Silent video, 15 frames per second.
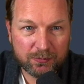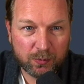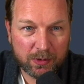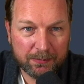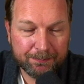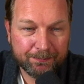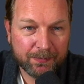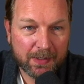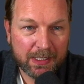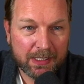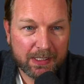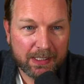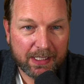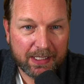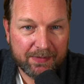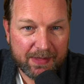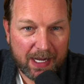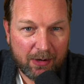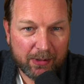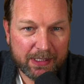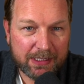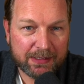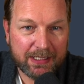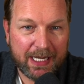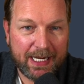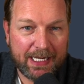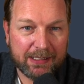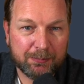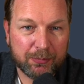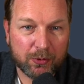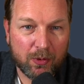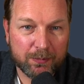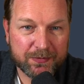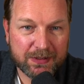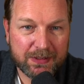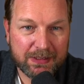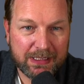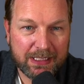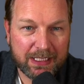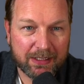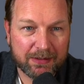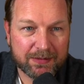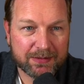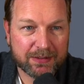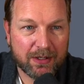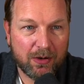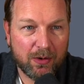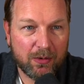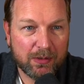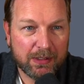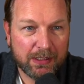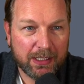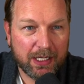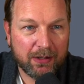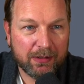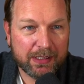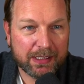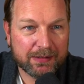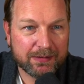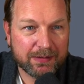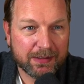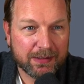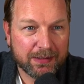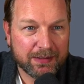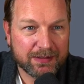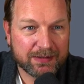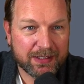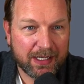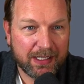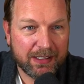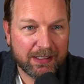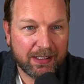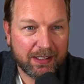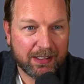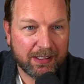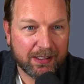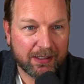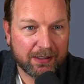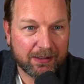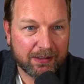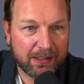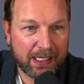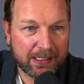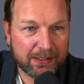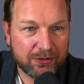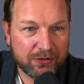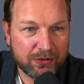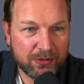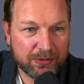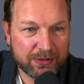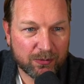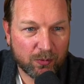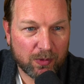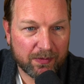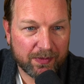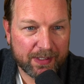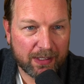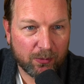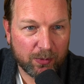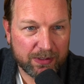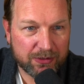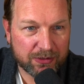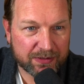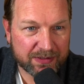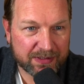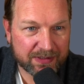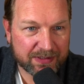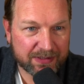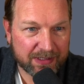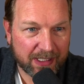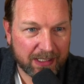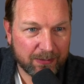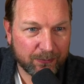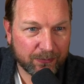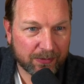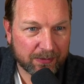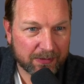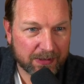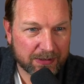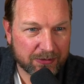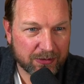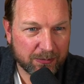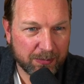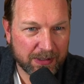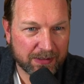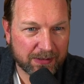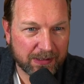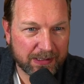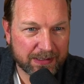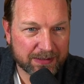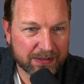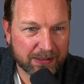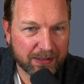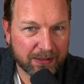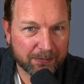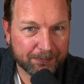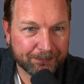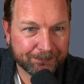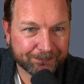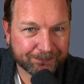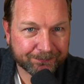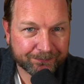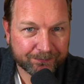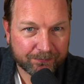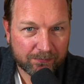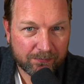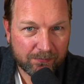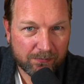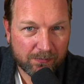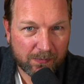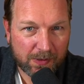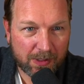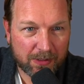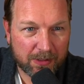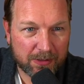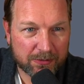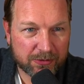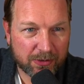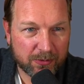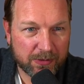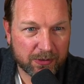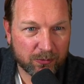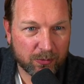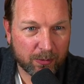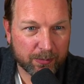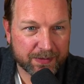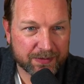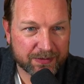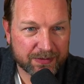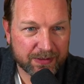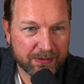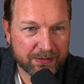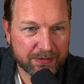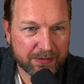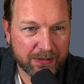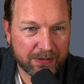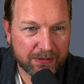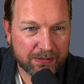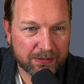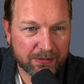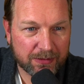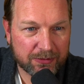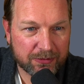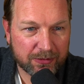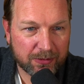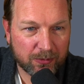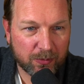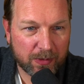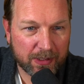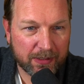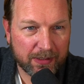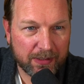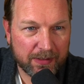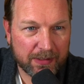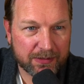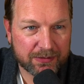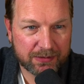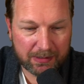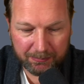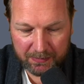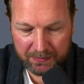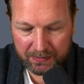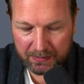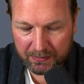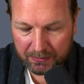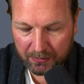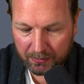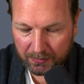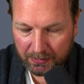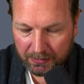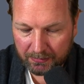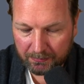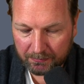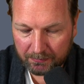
one. And now I can add prompts in here. So here I can say, I can choose the one that we just saved. It should be in the list here. Tony Robbins salesy, not sure where it is. Let me see Tony.